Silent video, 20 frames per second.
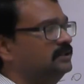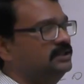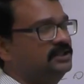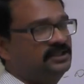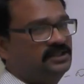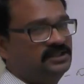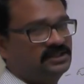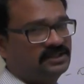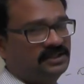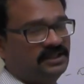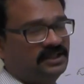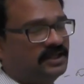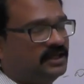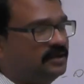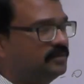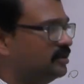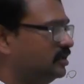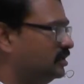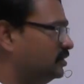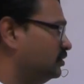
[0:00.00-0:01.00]
the discrete
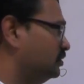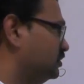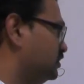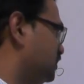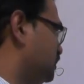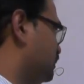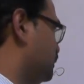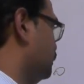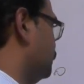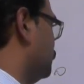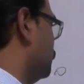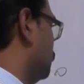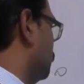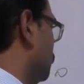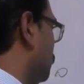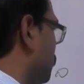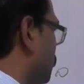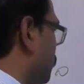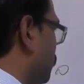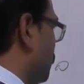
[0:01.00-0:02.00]
time control systems.
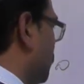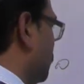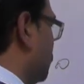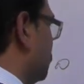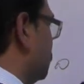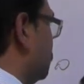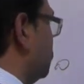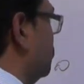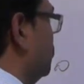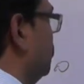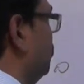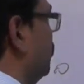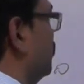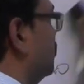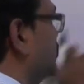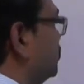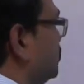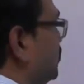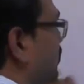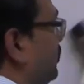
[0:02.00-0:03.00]
So let us see
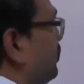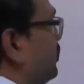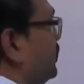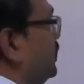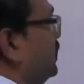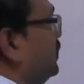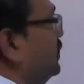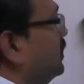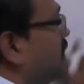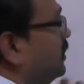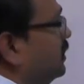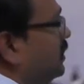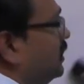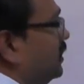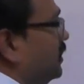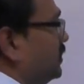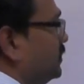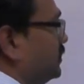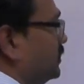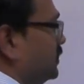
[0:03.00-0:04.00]
what is happening
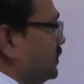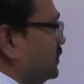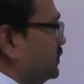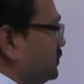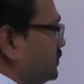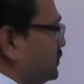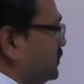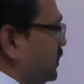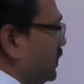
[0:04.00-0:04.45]
in this.